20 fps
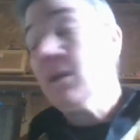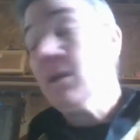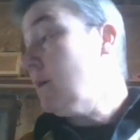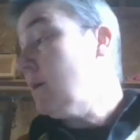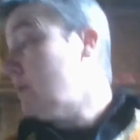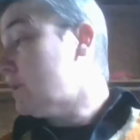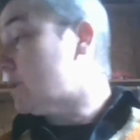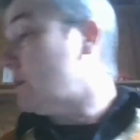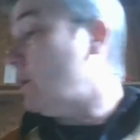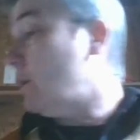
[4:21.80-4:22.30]

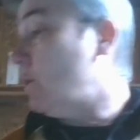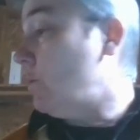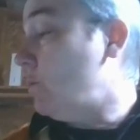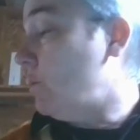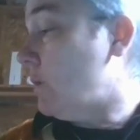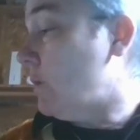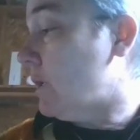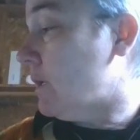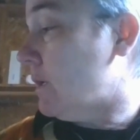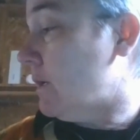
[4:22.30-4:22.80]
So
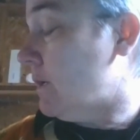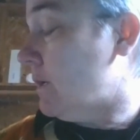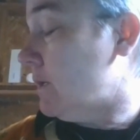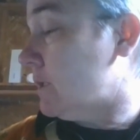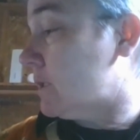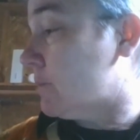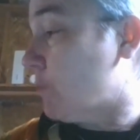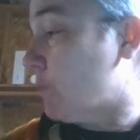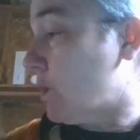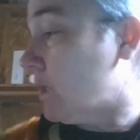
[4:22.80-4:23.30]

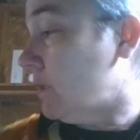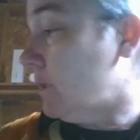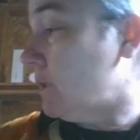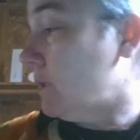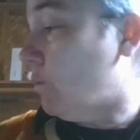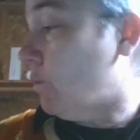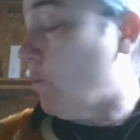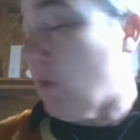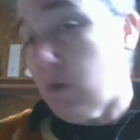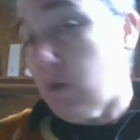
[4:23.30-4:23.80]
sprinkling
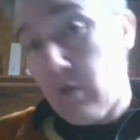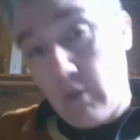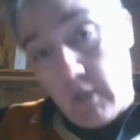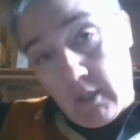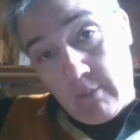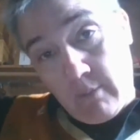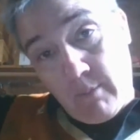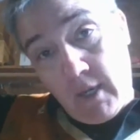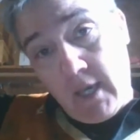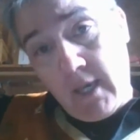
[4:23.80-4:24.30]
the water
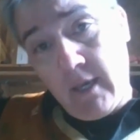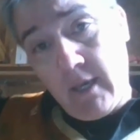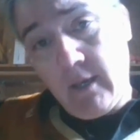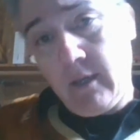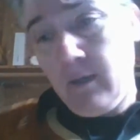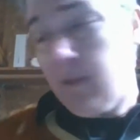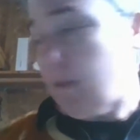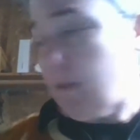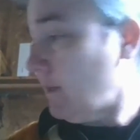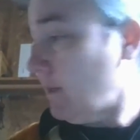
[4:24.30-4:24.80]
on my
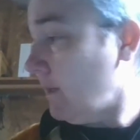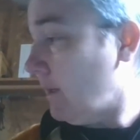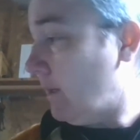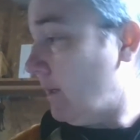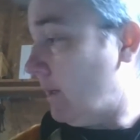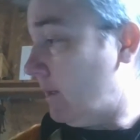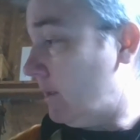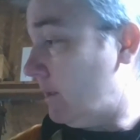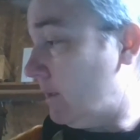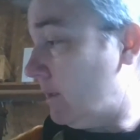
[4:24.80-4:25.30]
head
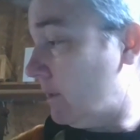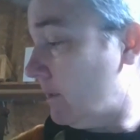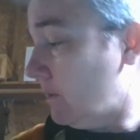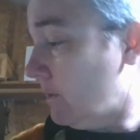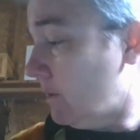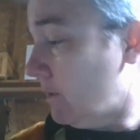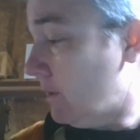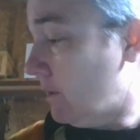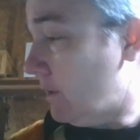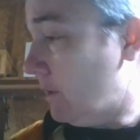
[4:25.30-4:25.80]
and
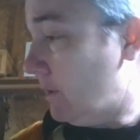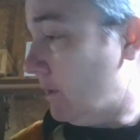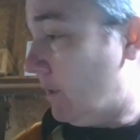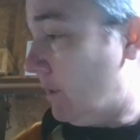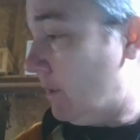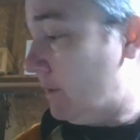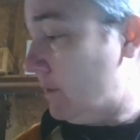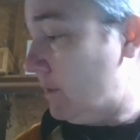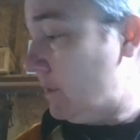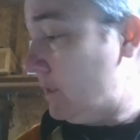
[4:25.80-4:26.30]

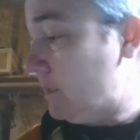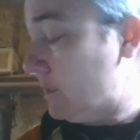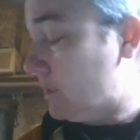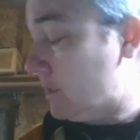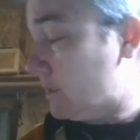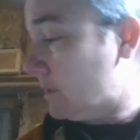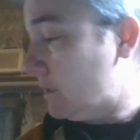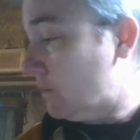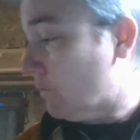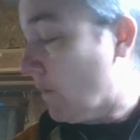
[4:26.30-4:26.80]
on these
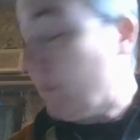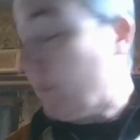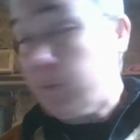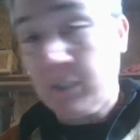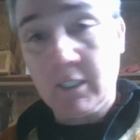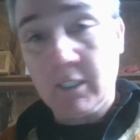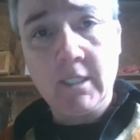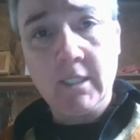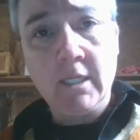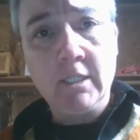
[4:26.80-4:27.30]

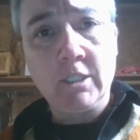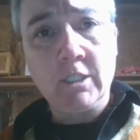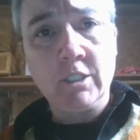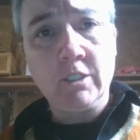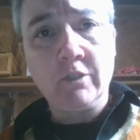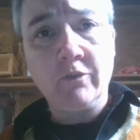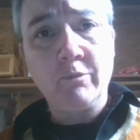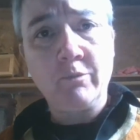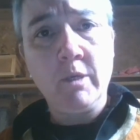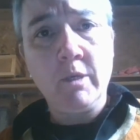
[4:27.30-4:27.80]
representations
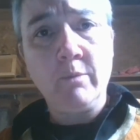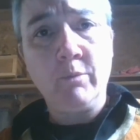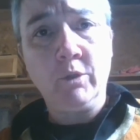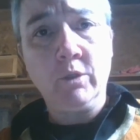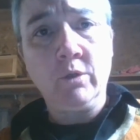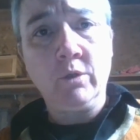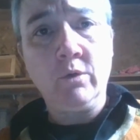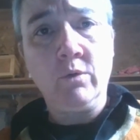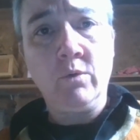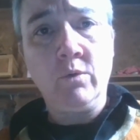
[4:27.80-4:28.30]
of people
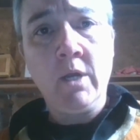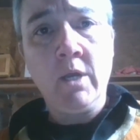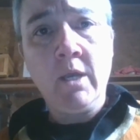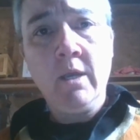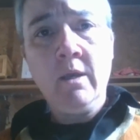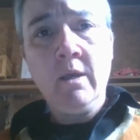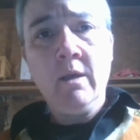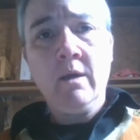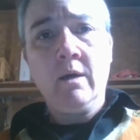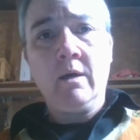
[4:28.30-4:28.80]
who
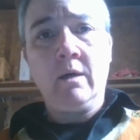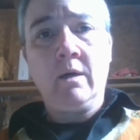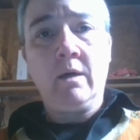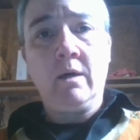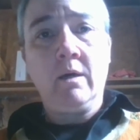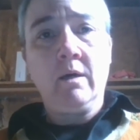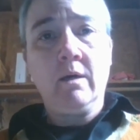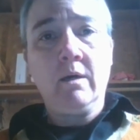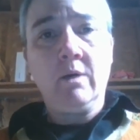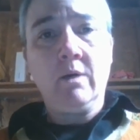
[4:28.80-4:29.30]

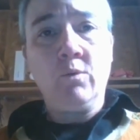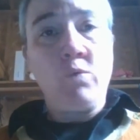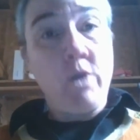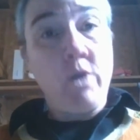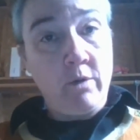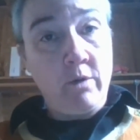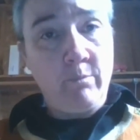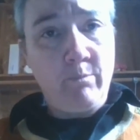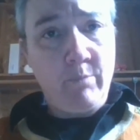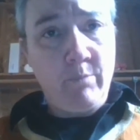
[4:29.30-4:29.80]
we
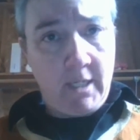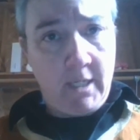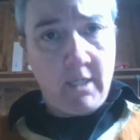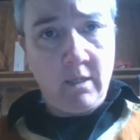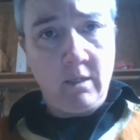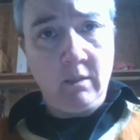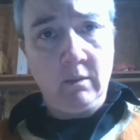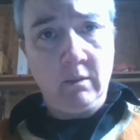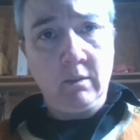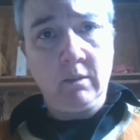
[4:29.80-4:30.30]
are
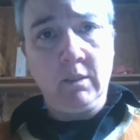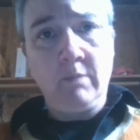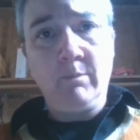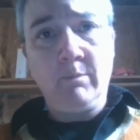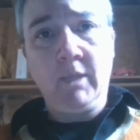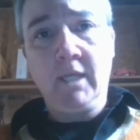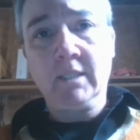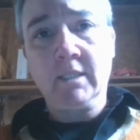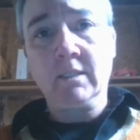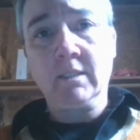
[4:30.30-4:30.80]
particularly
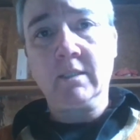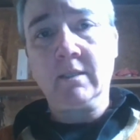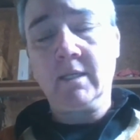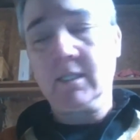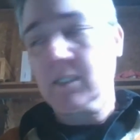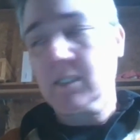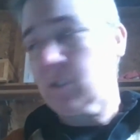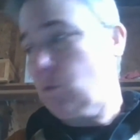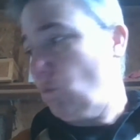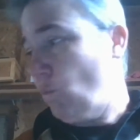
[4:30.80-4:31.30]
blessing,
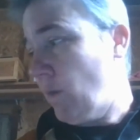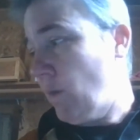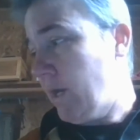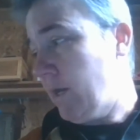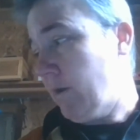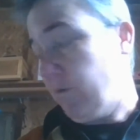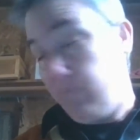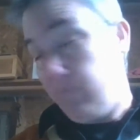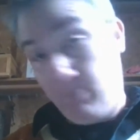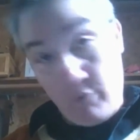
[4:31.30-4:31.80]
that's the way
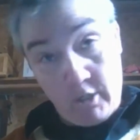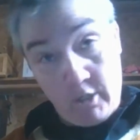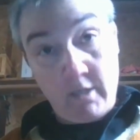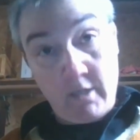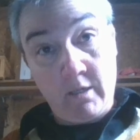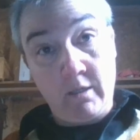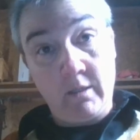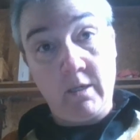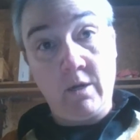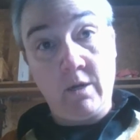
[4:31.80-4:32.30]
of
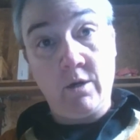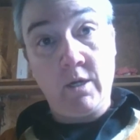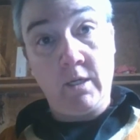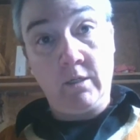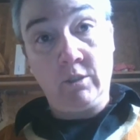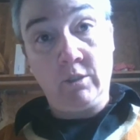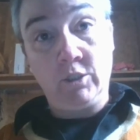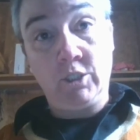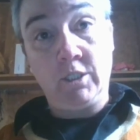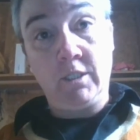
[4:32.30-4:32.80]
bringing their
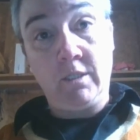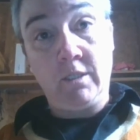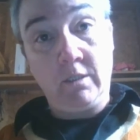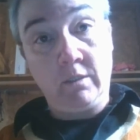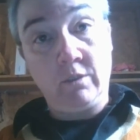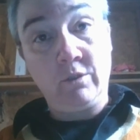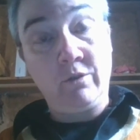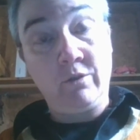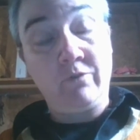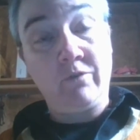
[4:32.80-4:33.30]
energy
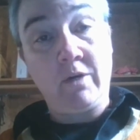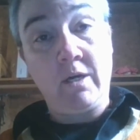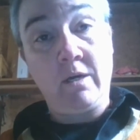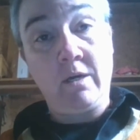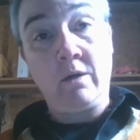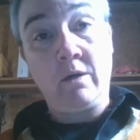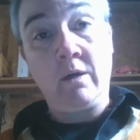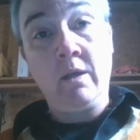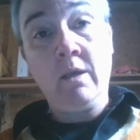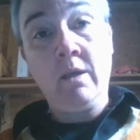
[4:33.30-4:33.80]
into the
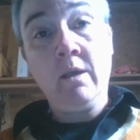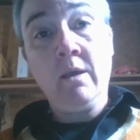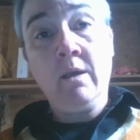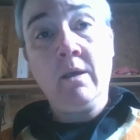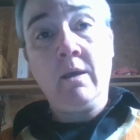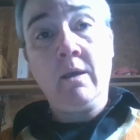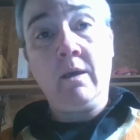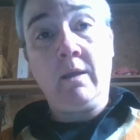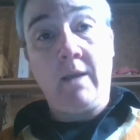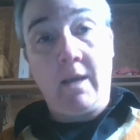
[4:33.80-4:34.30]
fire
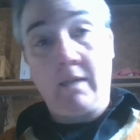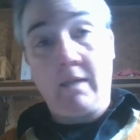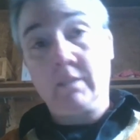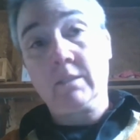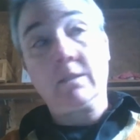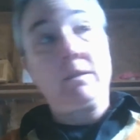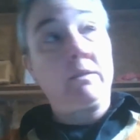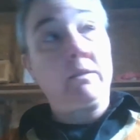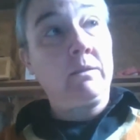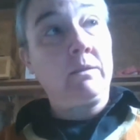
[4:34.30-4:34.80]
and
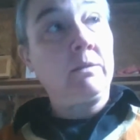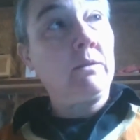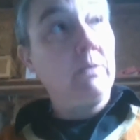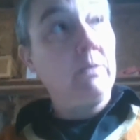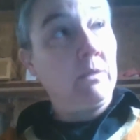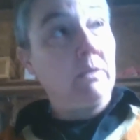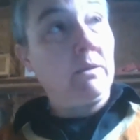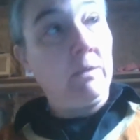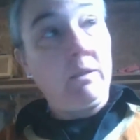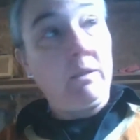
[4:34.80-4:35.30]
asking,
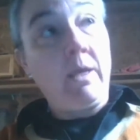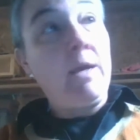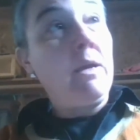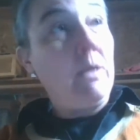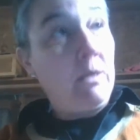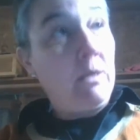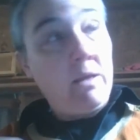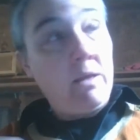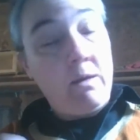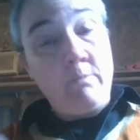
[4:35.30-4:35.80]

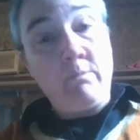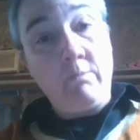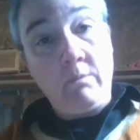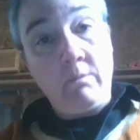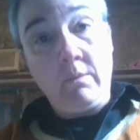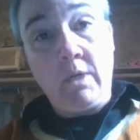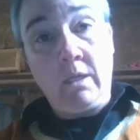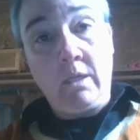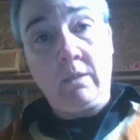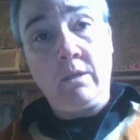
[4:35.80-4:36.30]
laying them
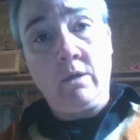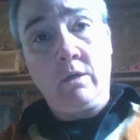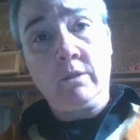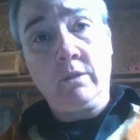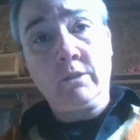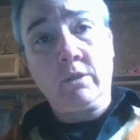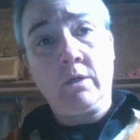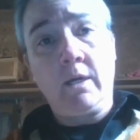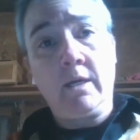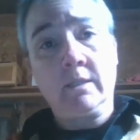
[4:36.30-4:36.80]
at the
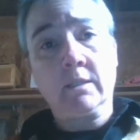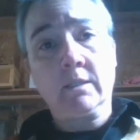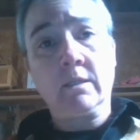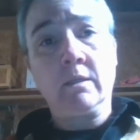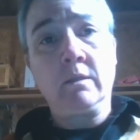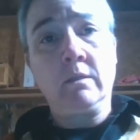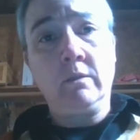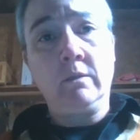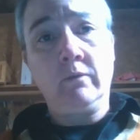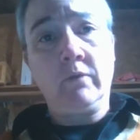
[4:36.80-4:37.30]
altar and asking
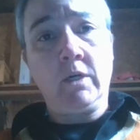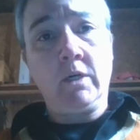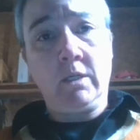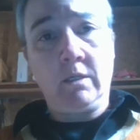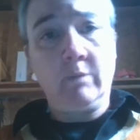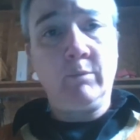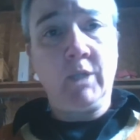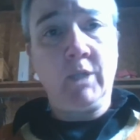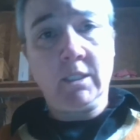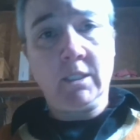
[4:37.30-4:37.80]
the divine to
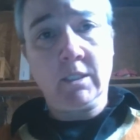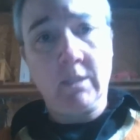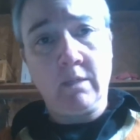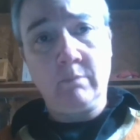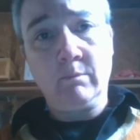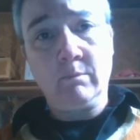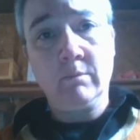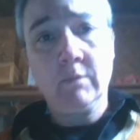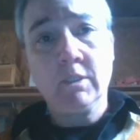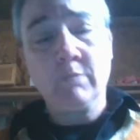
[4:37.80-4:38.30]
bless
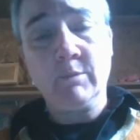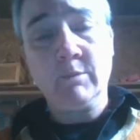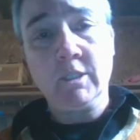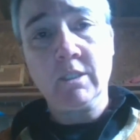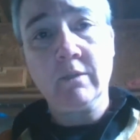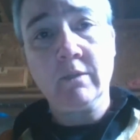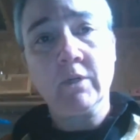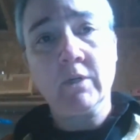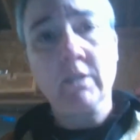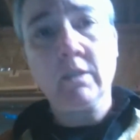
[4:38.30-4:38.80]
them
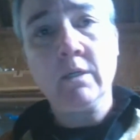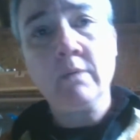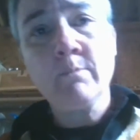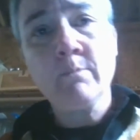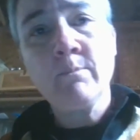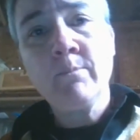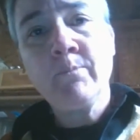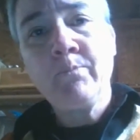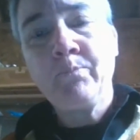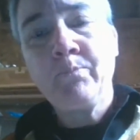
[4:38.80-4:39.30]
specifically.
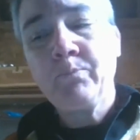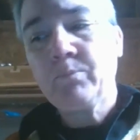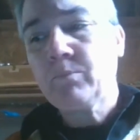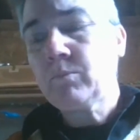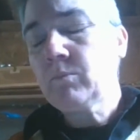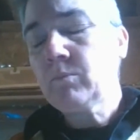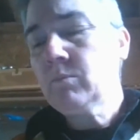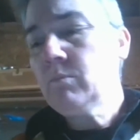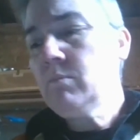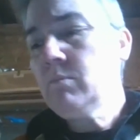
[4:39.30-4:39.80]

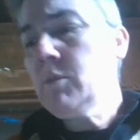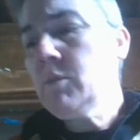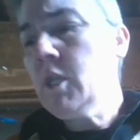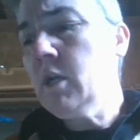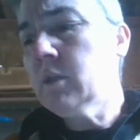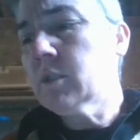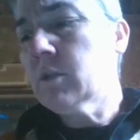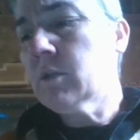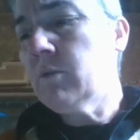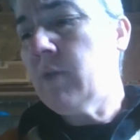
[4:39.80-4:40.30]

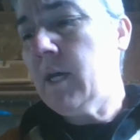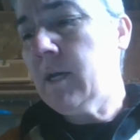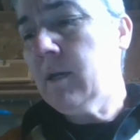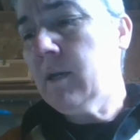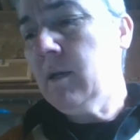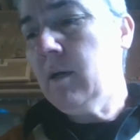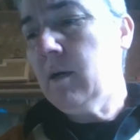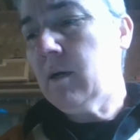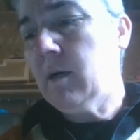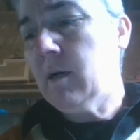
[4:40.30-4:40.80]
So
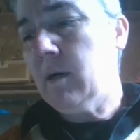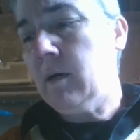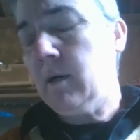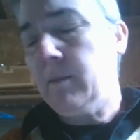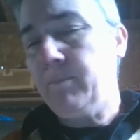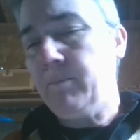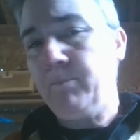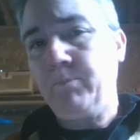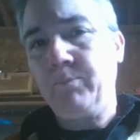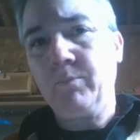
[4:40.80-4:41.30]
then
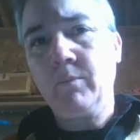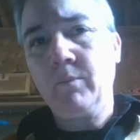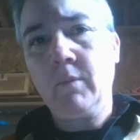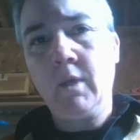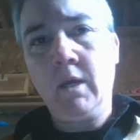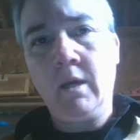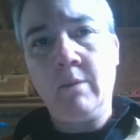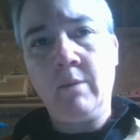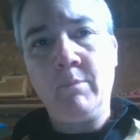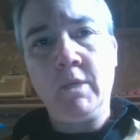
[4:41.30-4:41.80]

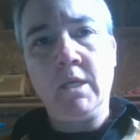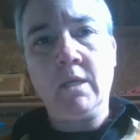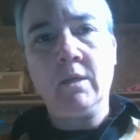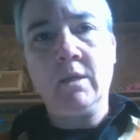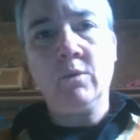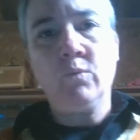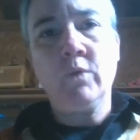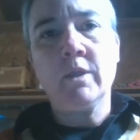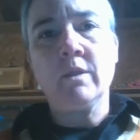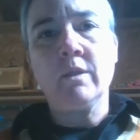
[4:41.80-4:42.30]
I
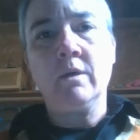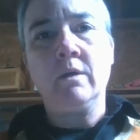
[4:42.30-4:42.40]
begin with